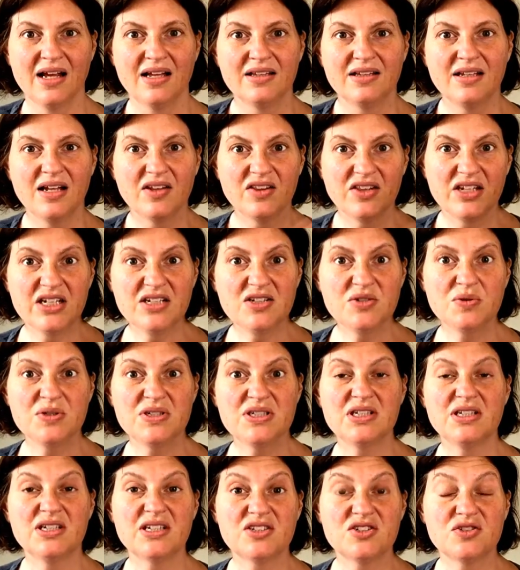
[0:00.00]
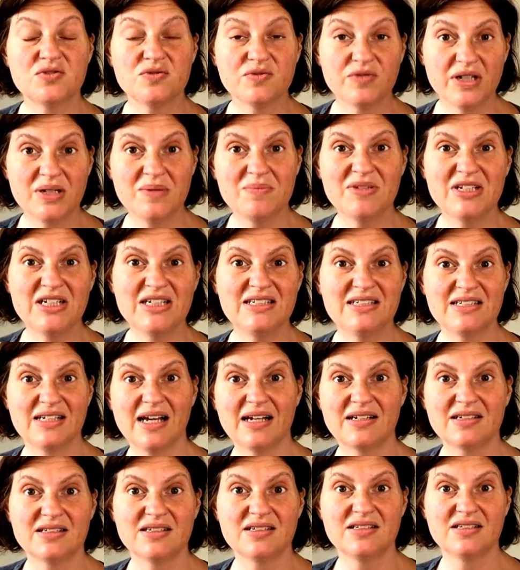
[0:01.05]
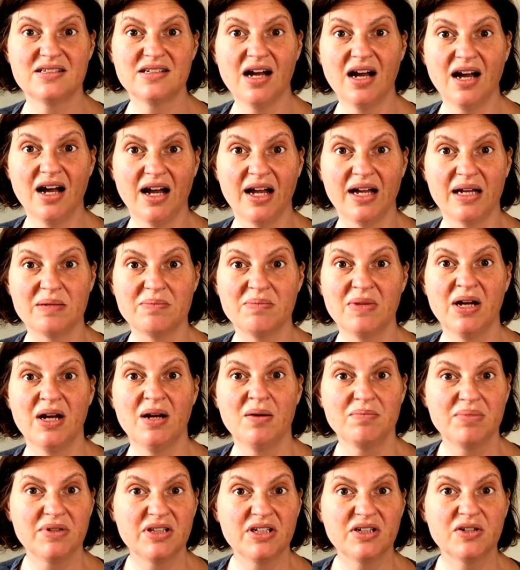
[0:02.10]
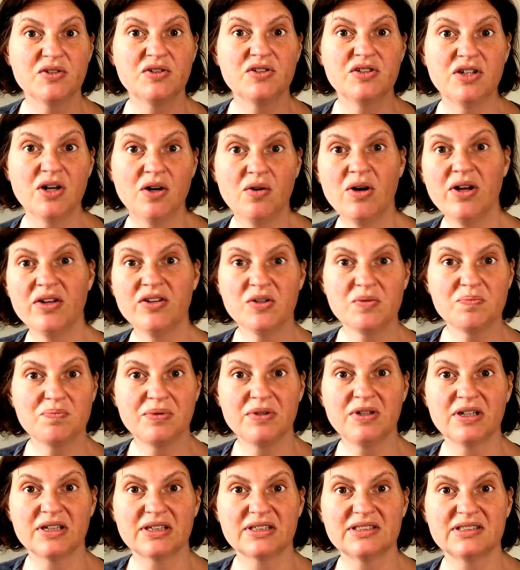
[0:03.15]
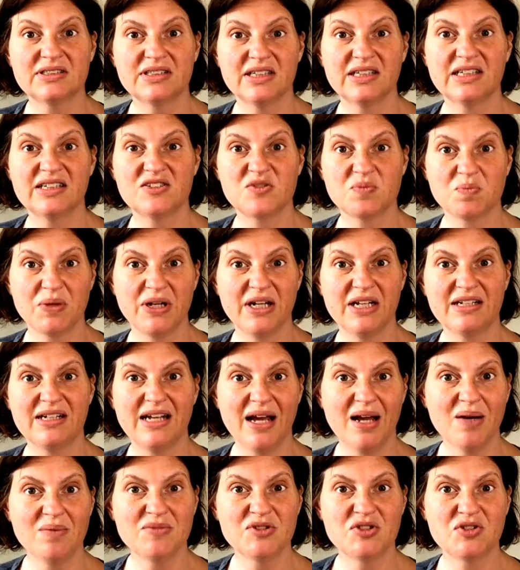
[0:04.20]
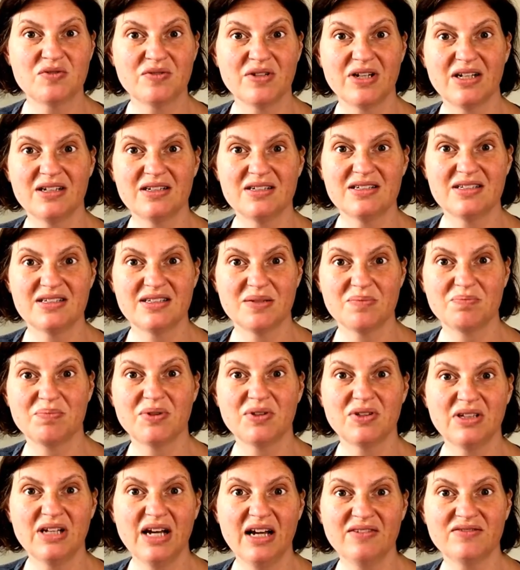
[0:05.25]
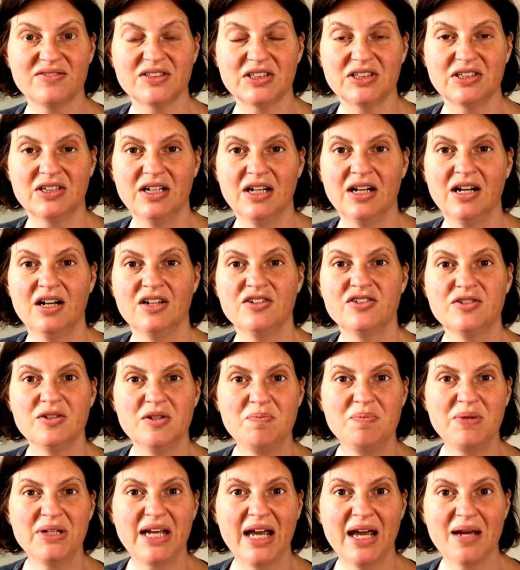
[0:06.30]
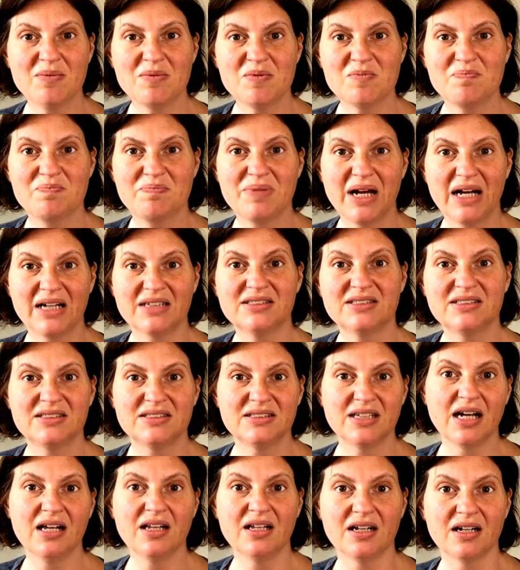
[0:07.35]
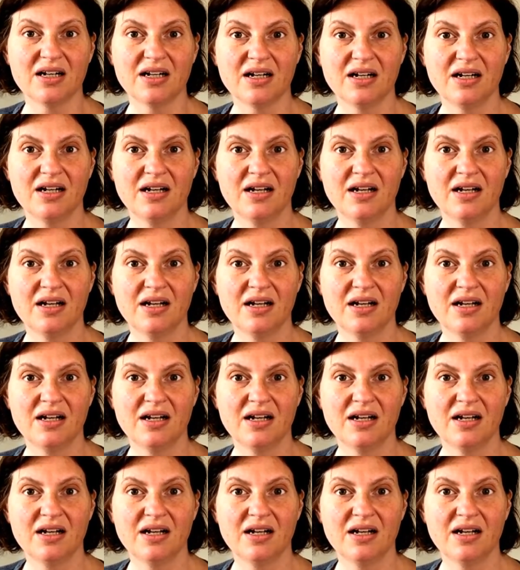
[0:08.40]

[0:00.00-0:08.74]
Now, this was an extremely sexist time, but there are no other books that explain chemistry on a simple level, so it became a bestseller.